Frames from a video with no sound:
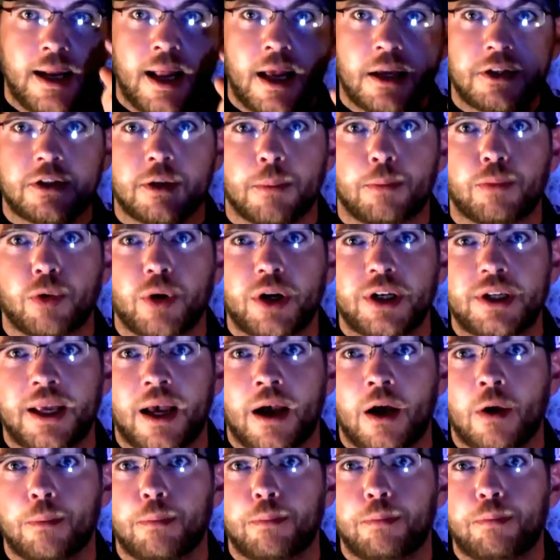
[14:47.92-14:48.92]
has to print
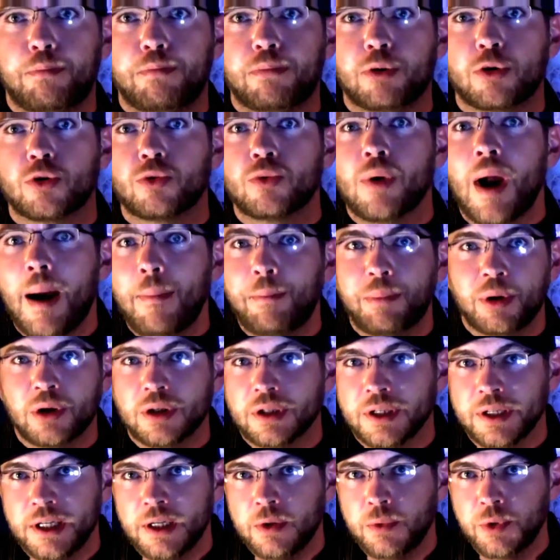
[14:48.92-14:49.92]
out
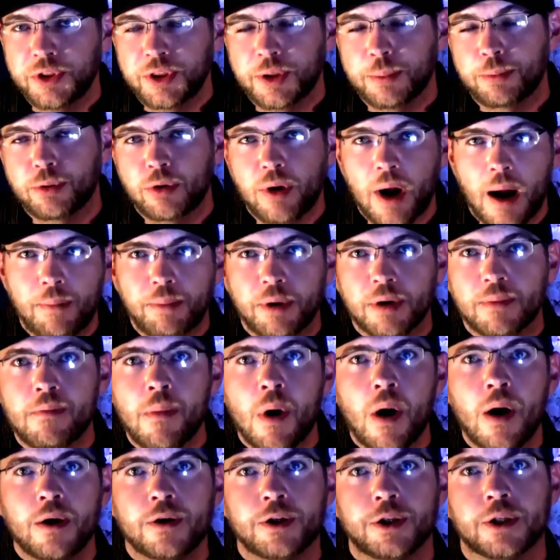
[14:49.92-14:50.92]
properly with the proper
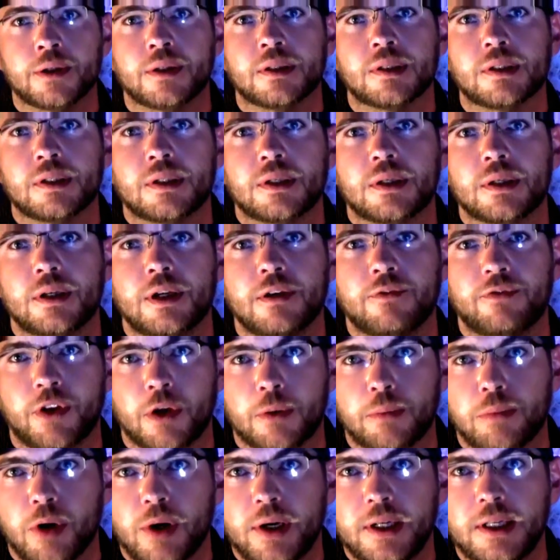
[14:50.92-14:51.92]
margins if
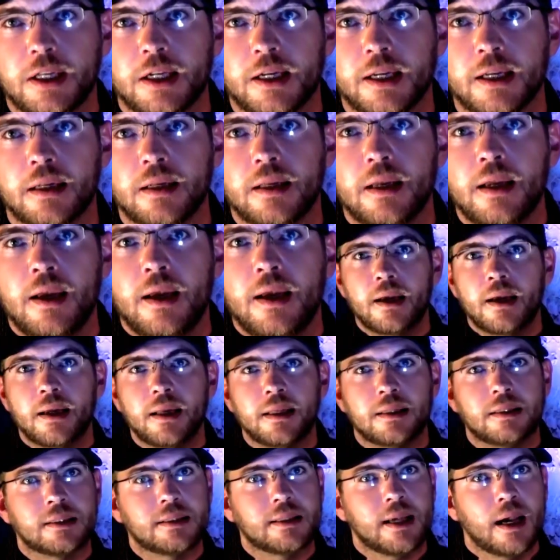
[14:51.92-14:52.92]
they're printing it.
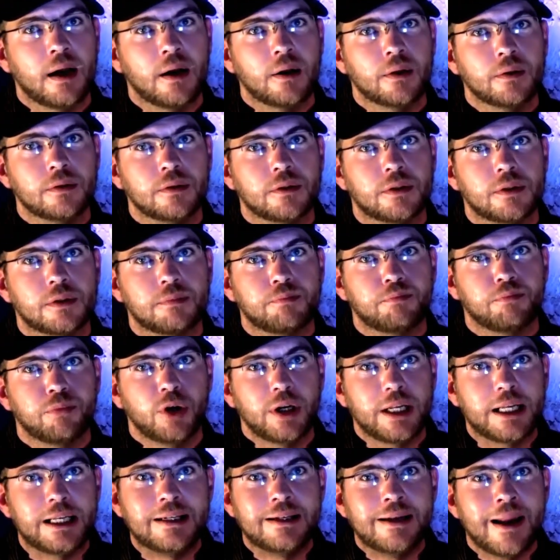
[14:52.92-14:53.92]
It sounds
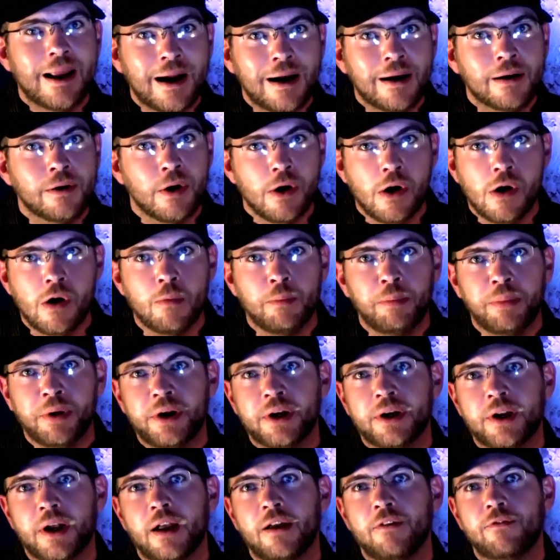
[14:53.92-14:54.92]
pretty narrow,
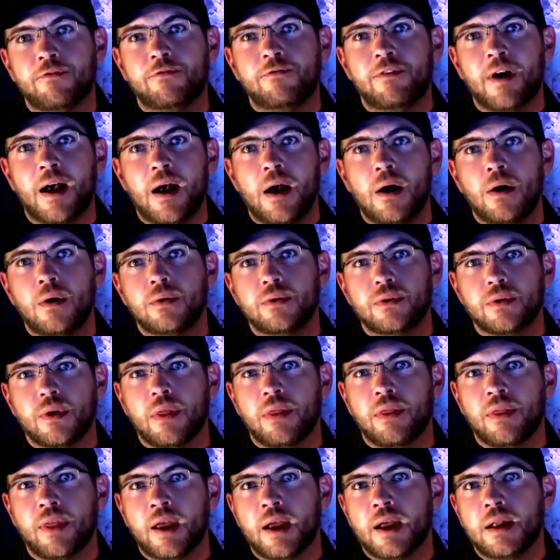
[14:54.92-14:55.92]
but I've found
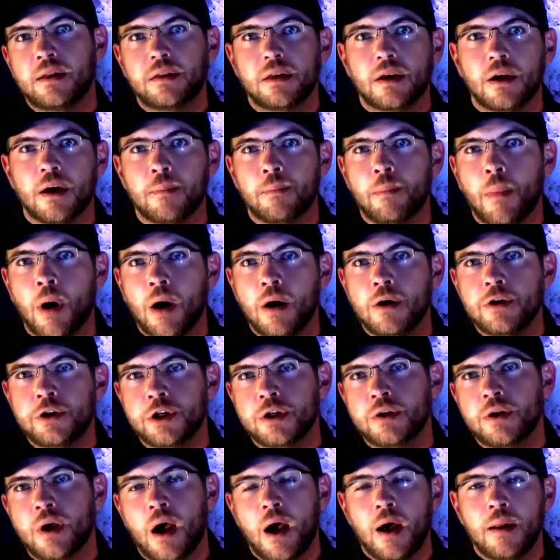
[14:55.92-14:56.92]
that a
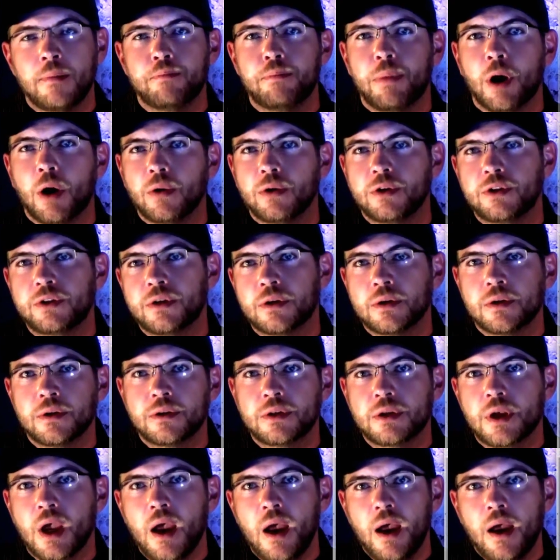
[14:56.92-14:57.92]
margin on
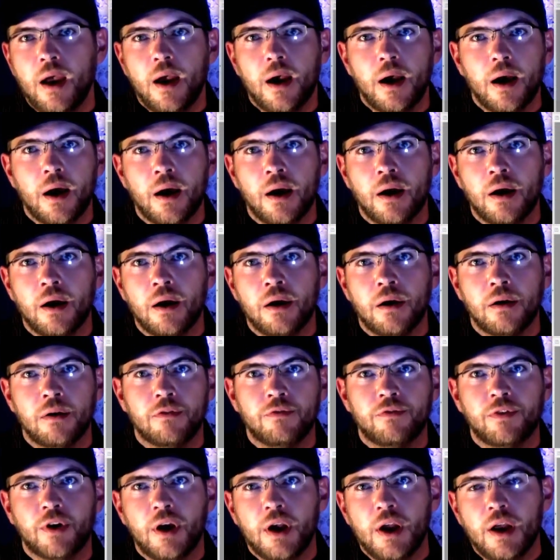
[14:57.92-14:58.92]
posters
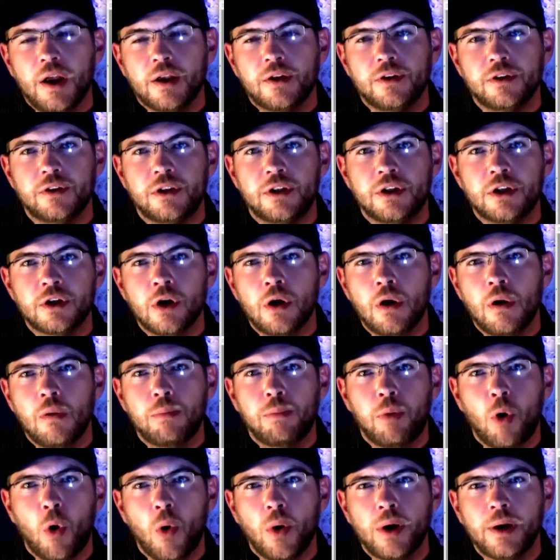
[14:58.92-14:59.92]
of
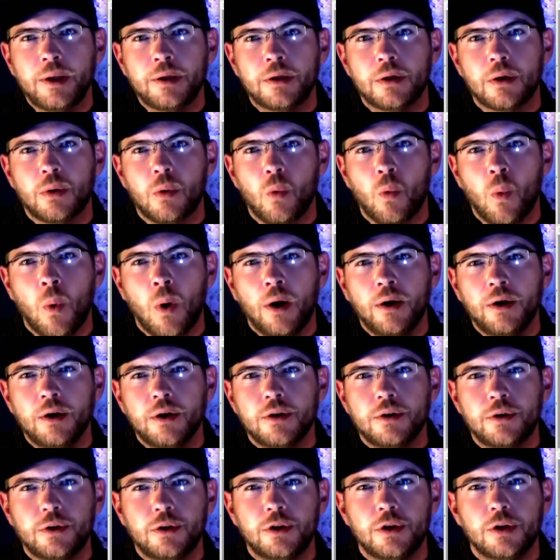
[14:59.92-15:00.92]

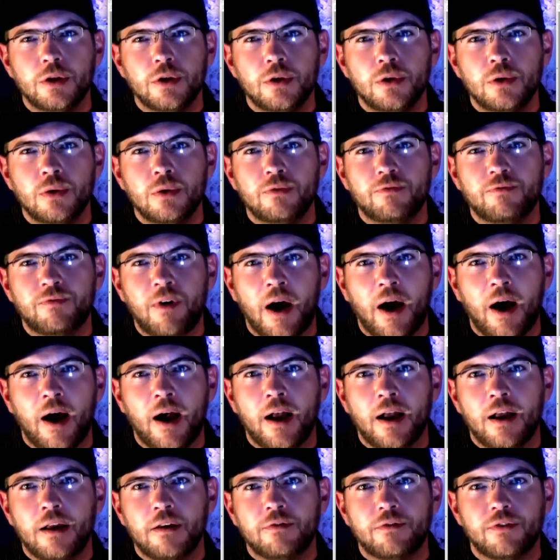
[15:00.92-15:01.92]

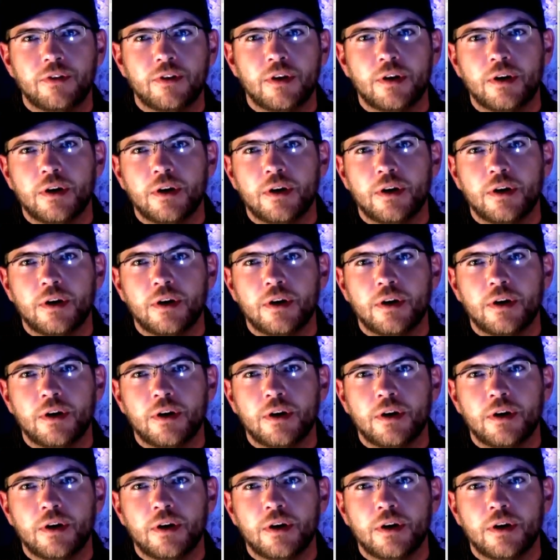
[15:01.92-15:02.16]
0.125